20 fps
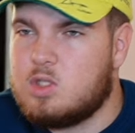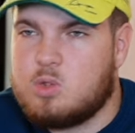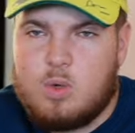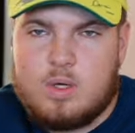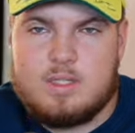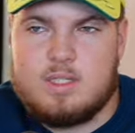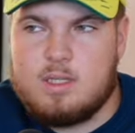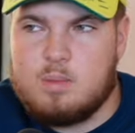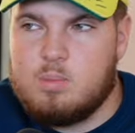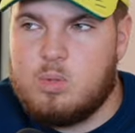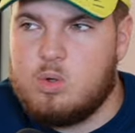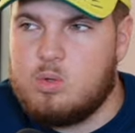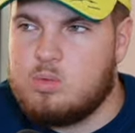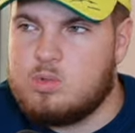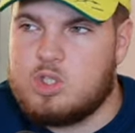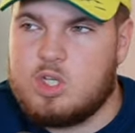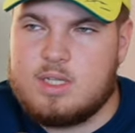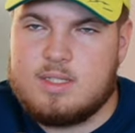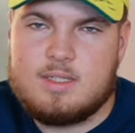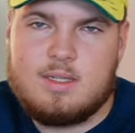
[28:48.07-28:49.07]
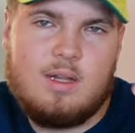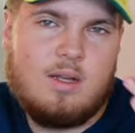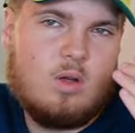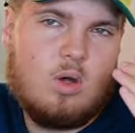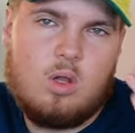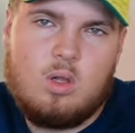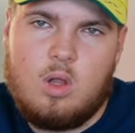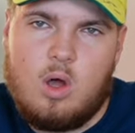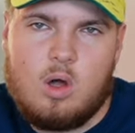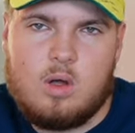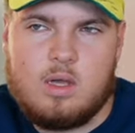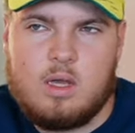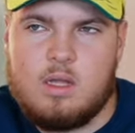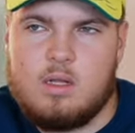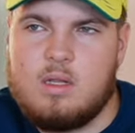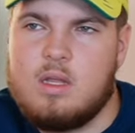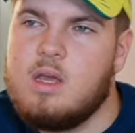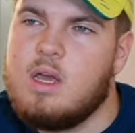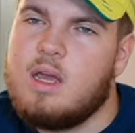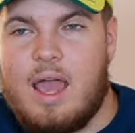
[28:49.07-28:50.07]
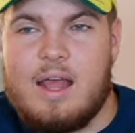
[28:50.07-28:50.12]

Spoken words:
quite simple, just click on Login